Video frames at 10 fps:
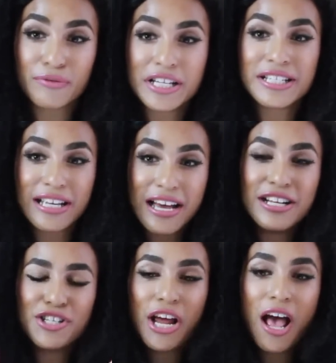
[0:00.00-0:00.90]

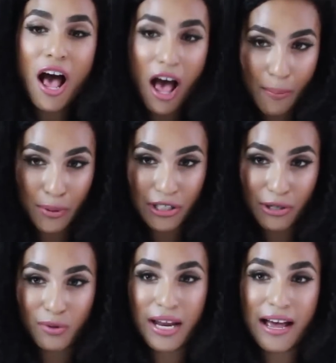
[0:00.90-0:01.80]
research up
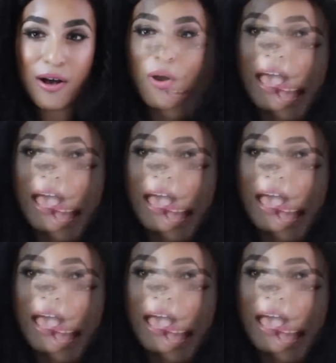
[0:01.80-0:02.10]
until now.